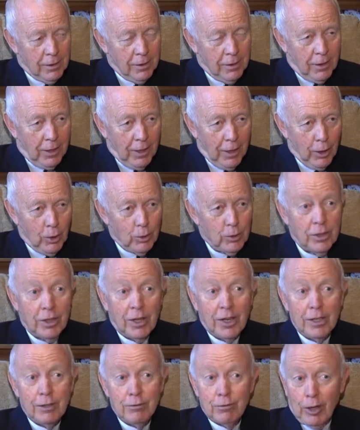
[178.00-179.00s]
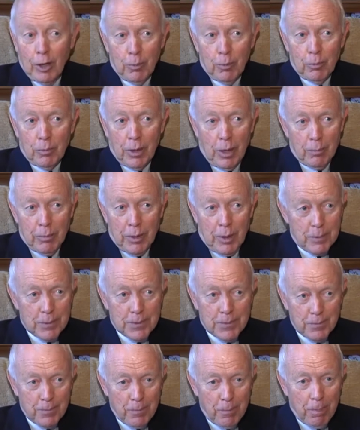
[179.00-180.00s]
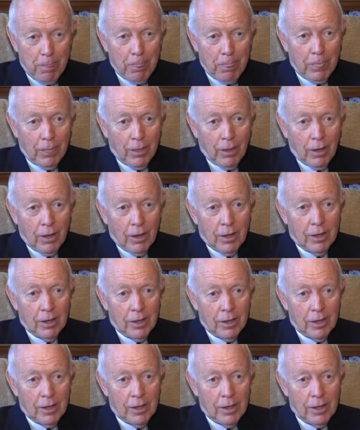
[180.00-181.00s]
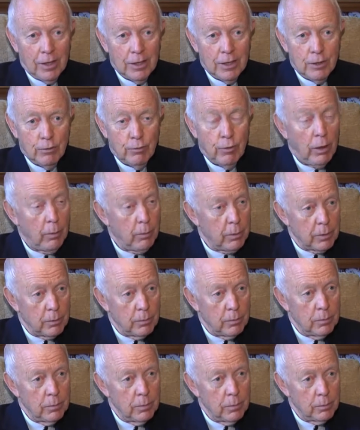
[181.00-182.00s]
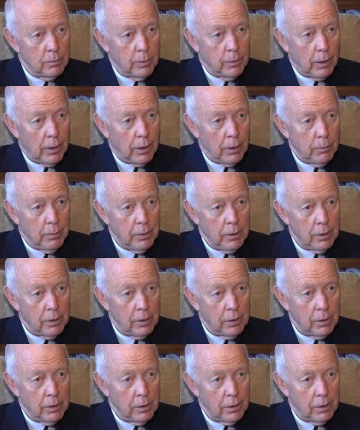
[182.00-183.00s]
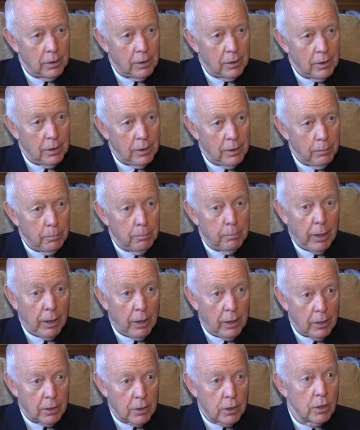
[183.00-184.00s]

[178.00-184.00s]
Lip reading: How did I develop my maps? I developed them by being a bad